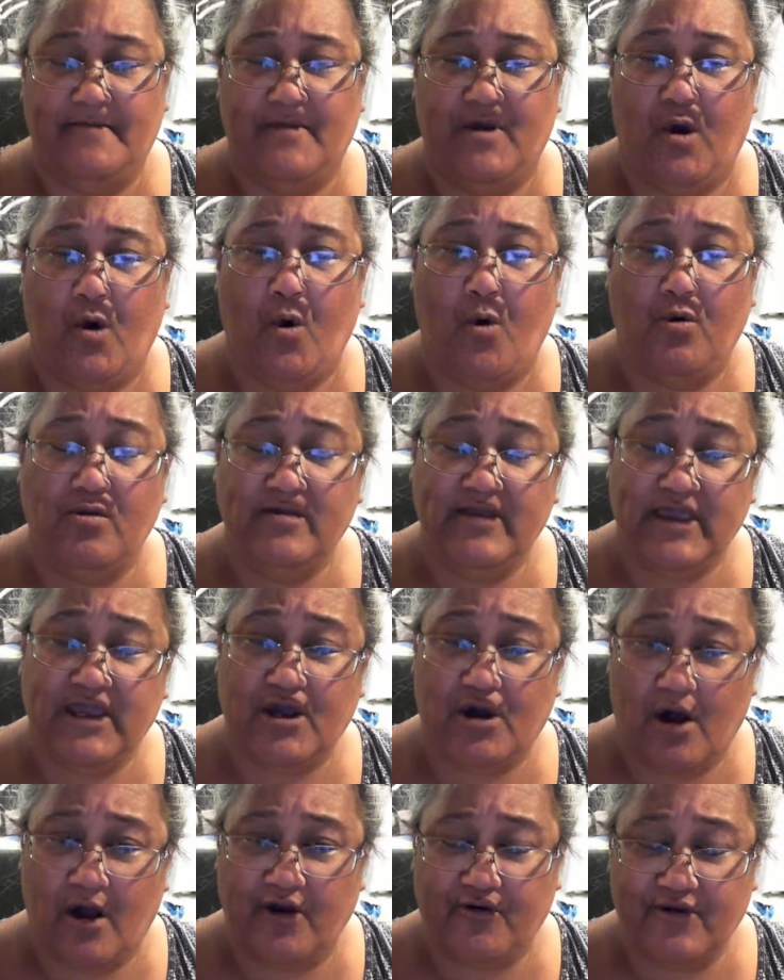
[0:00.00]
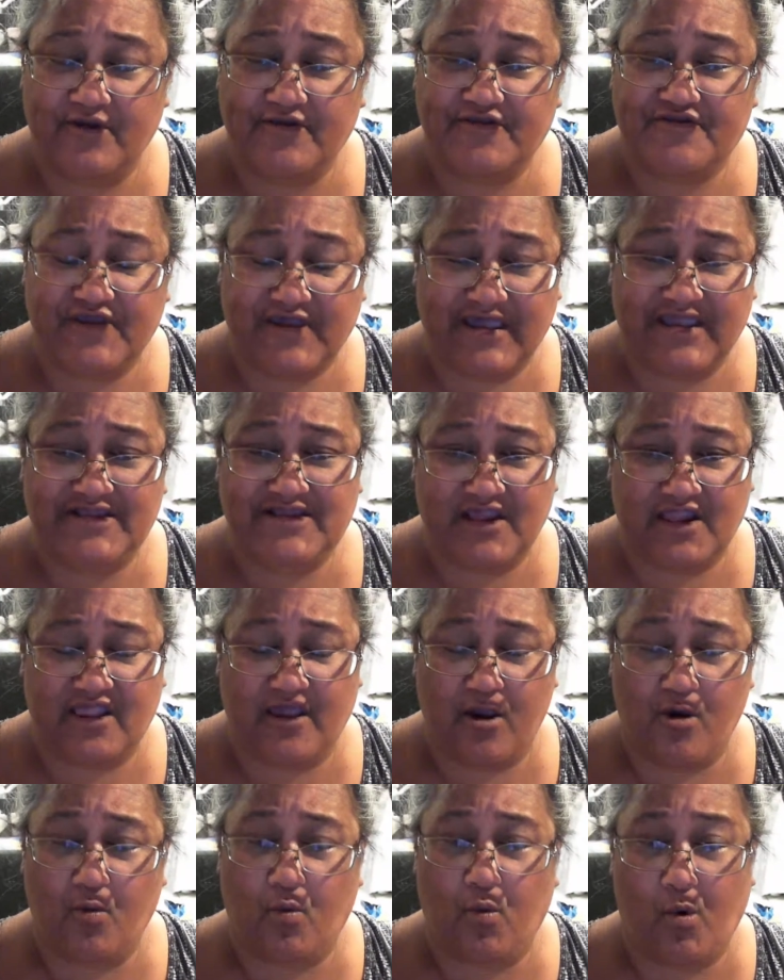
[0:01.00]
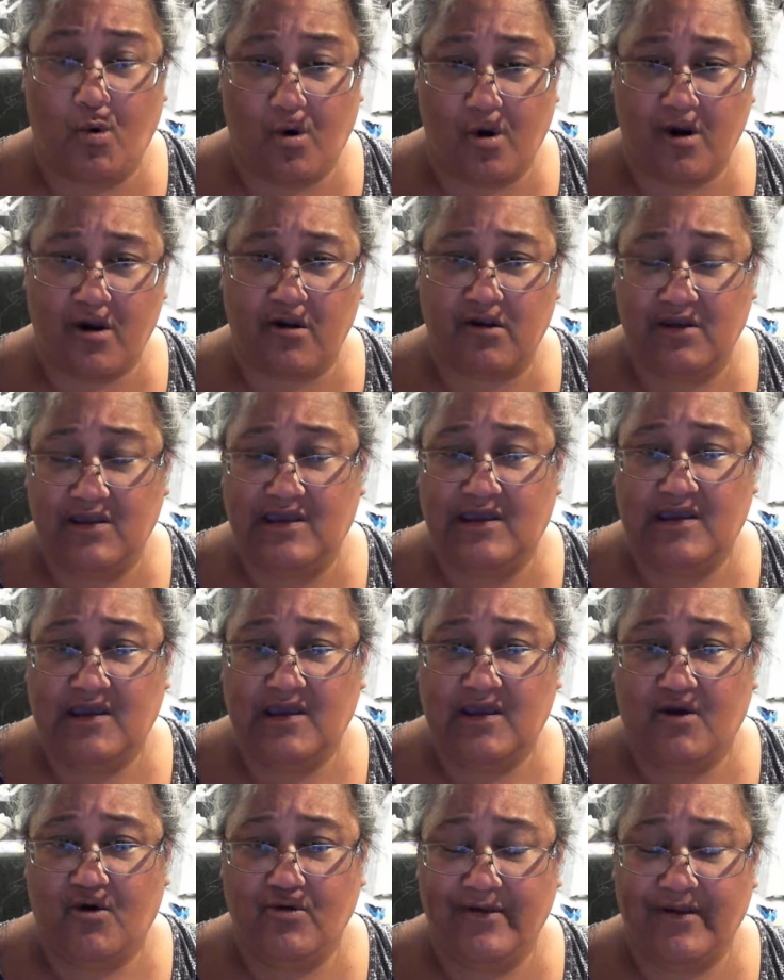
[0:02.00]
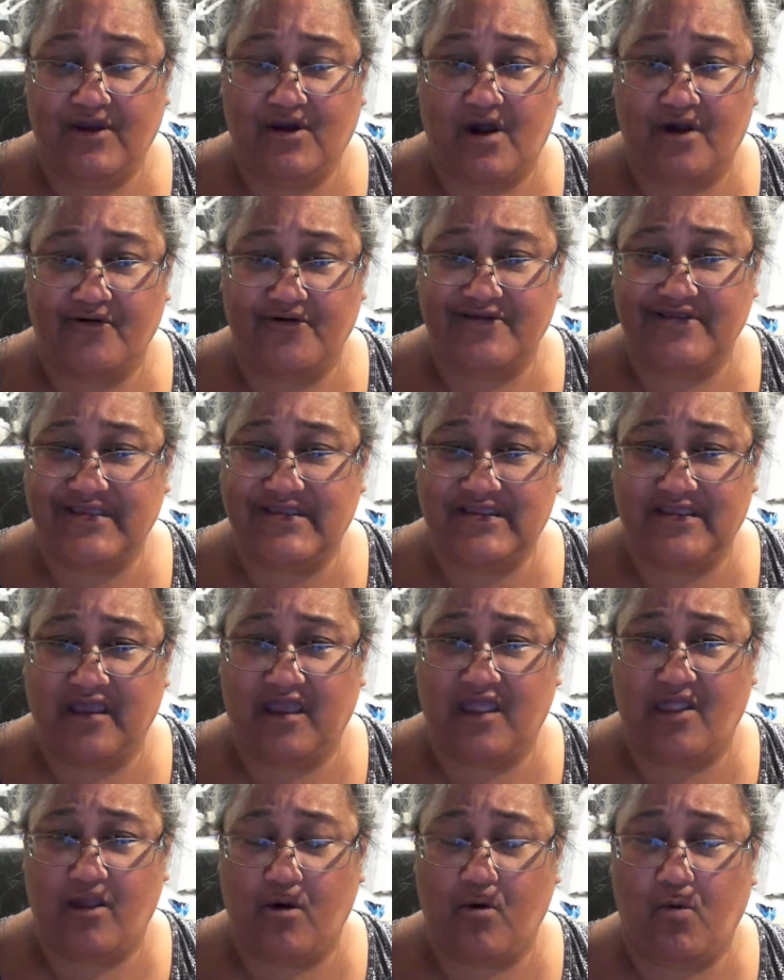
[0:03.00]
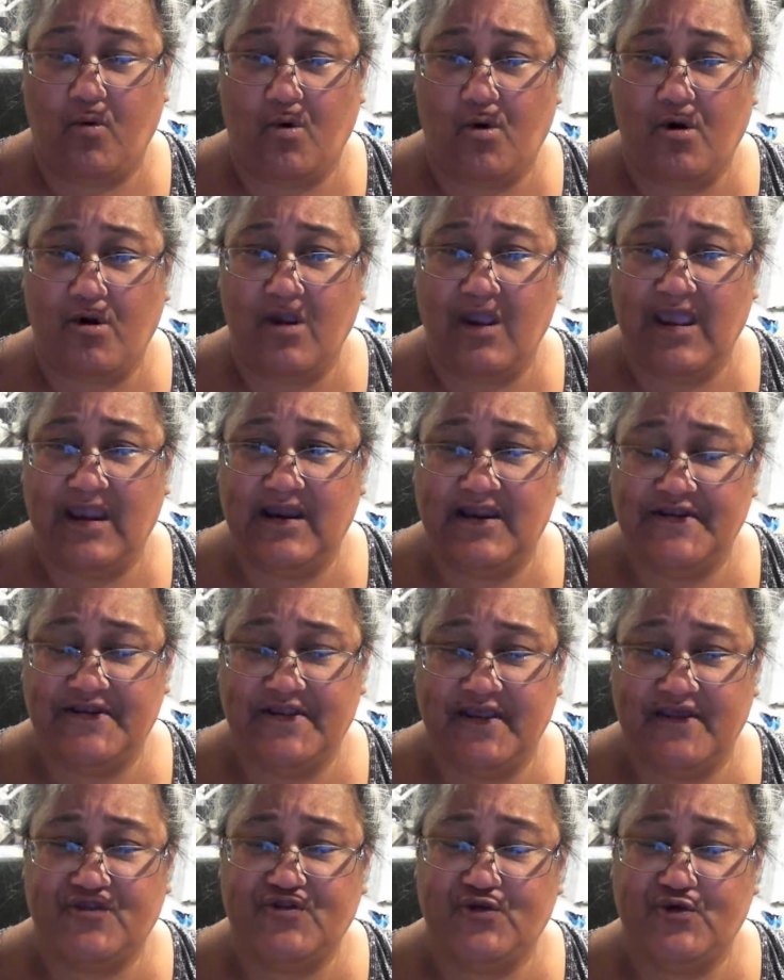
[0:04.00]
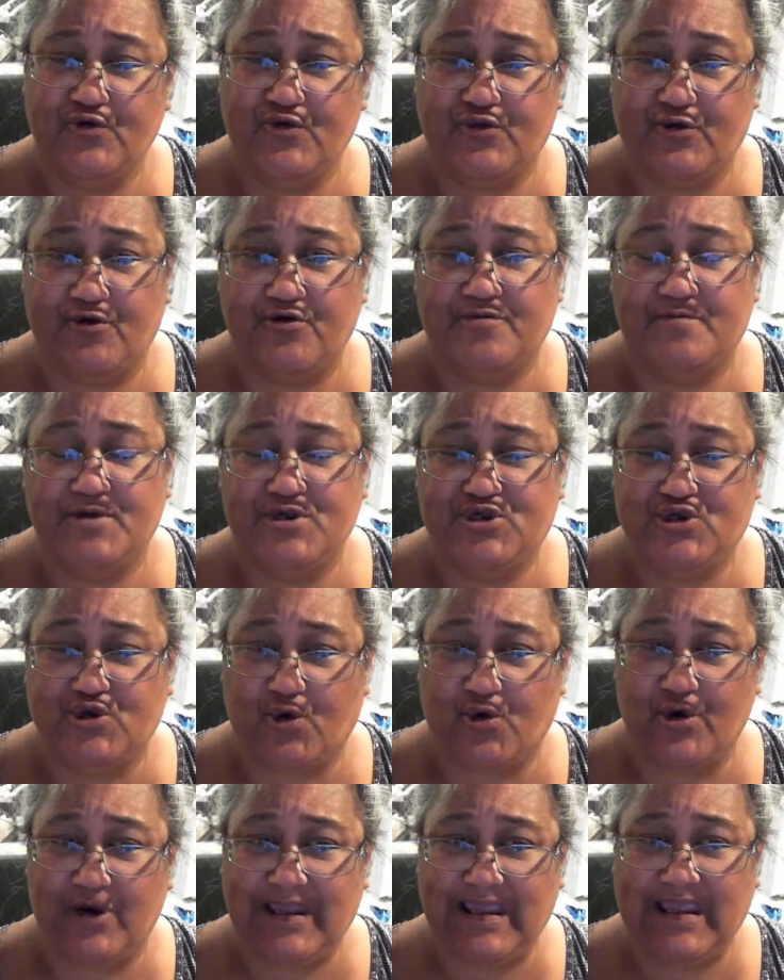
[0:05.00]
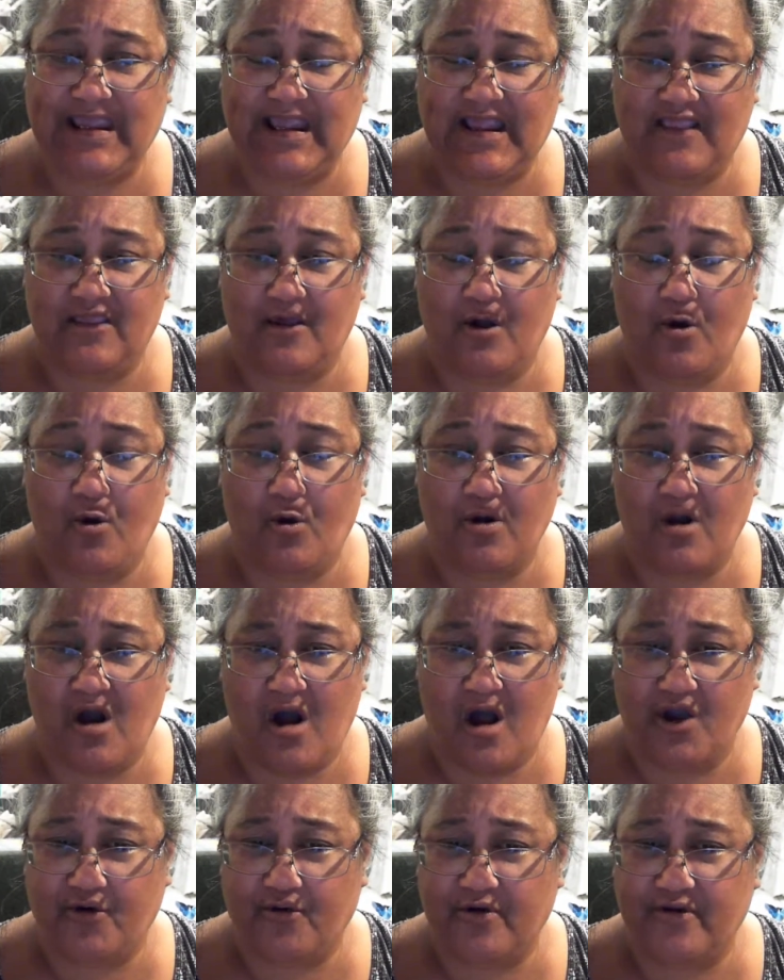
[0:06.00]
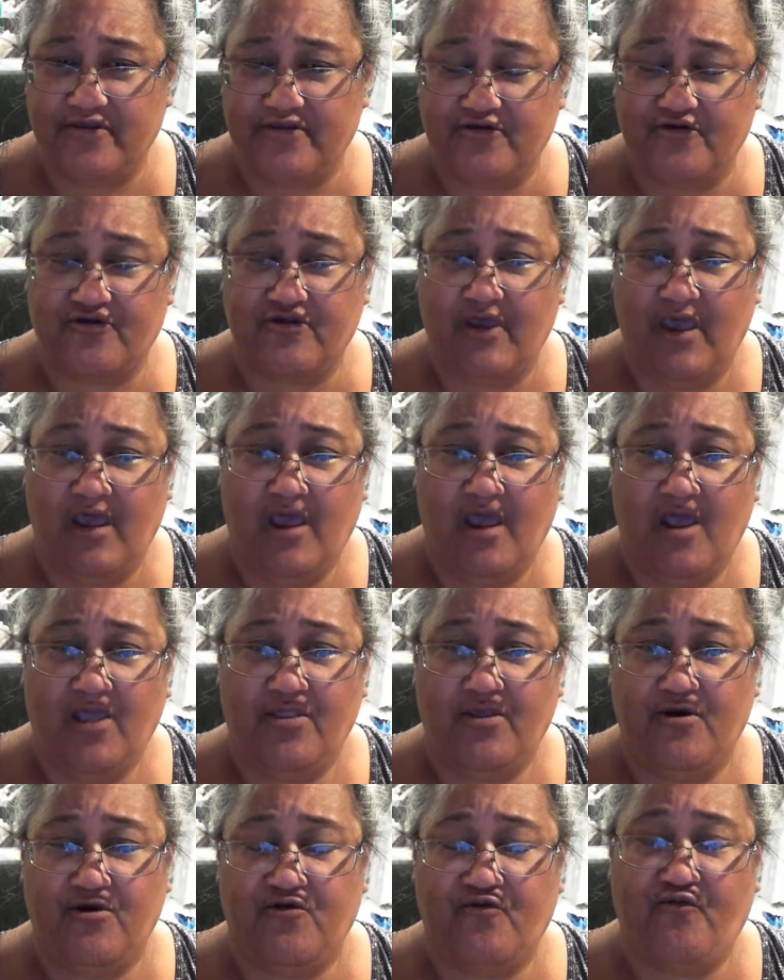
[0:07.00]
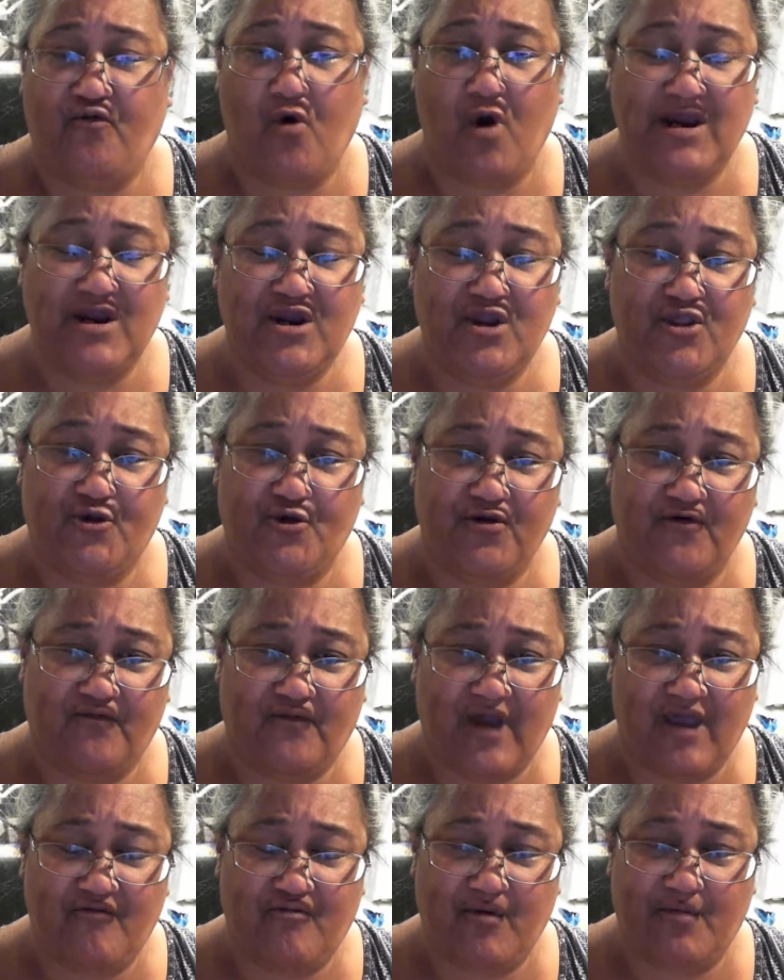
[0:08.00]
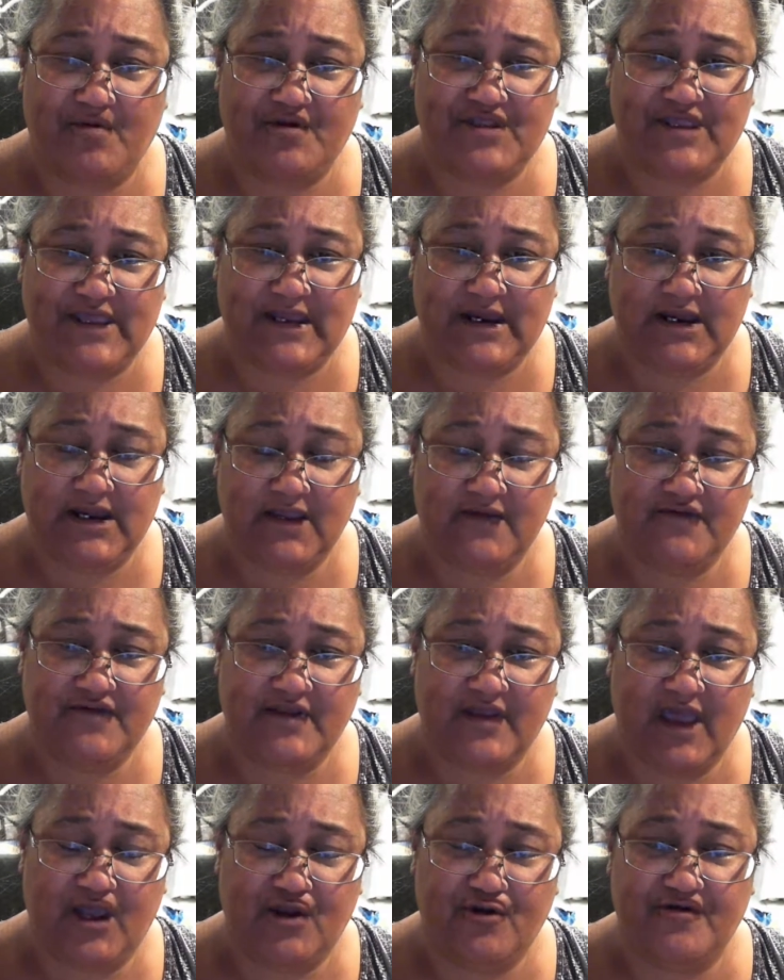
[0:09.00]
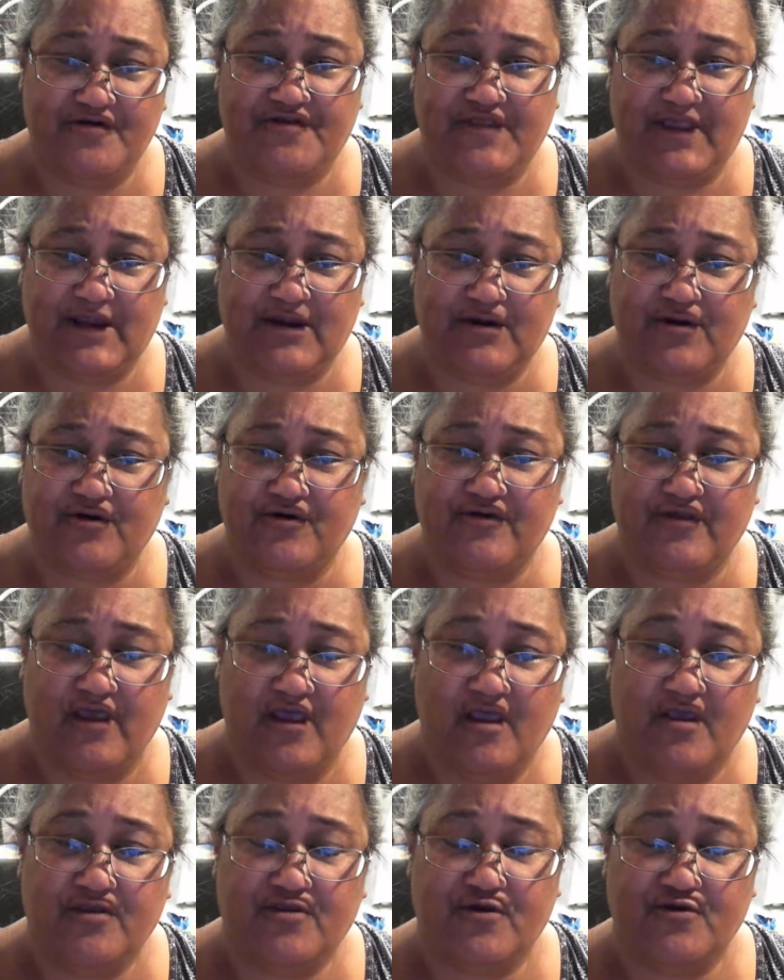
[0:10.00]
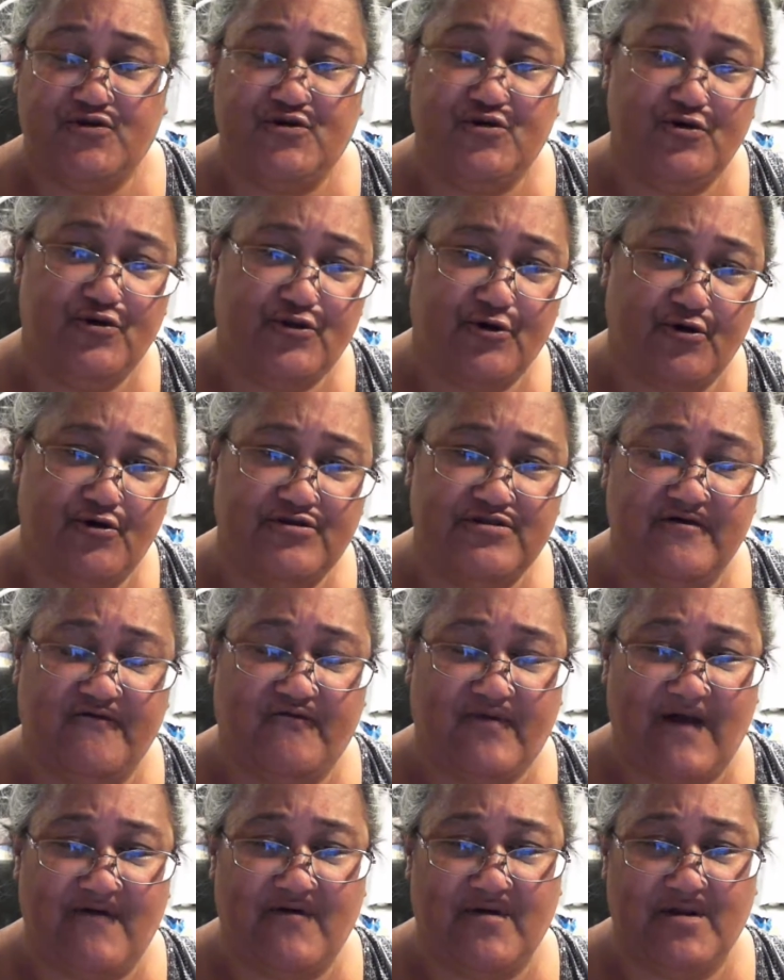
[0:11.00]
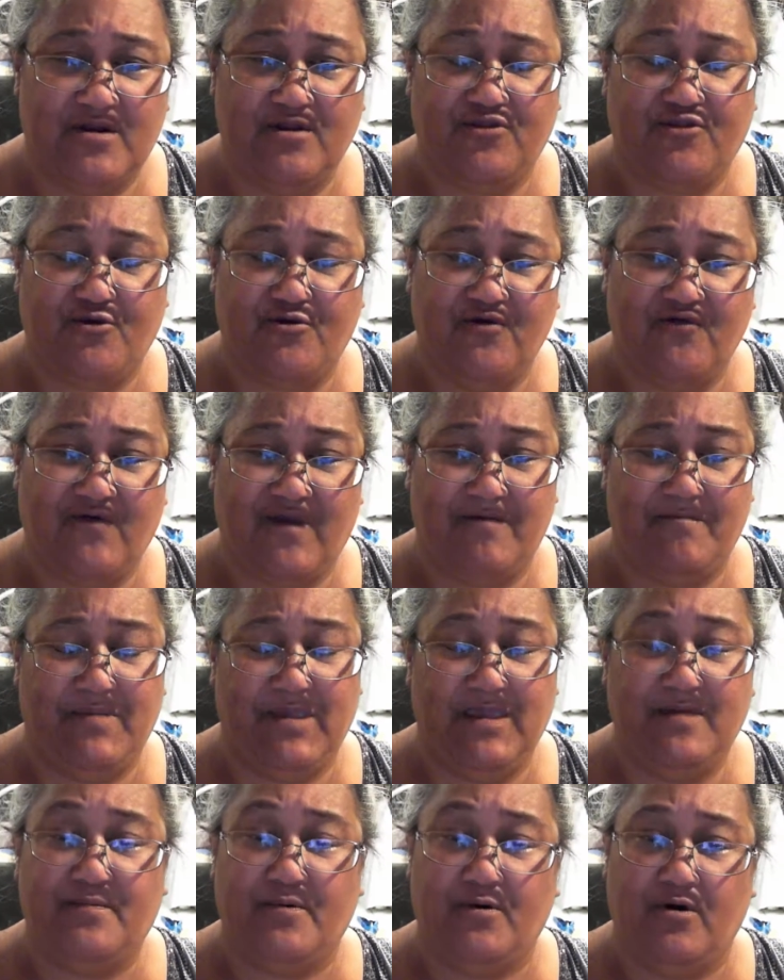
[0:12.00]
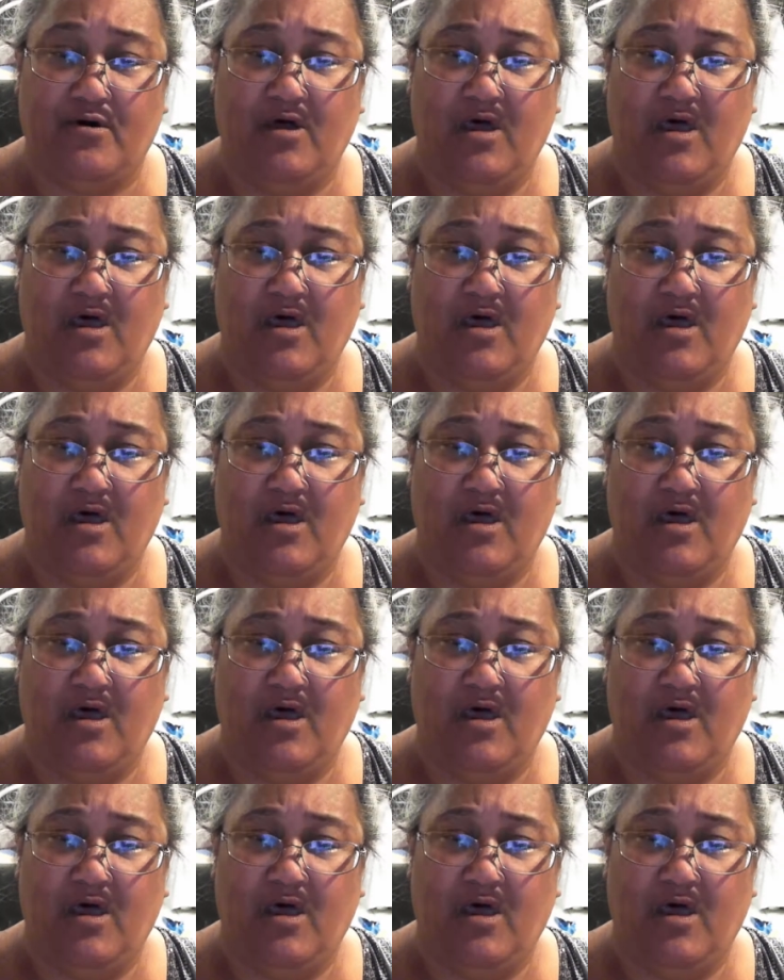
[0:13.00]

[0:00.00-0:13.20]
Only Congress can declare war. Only Congress can declare war, and it takes 2/3 majority in the whole Congress. There's 435 representatives and 100 senators, so 2/3 of 535 people.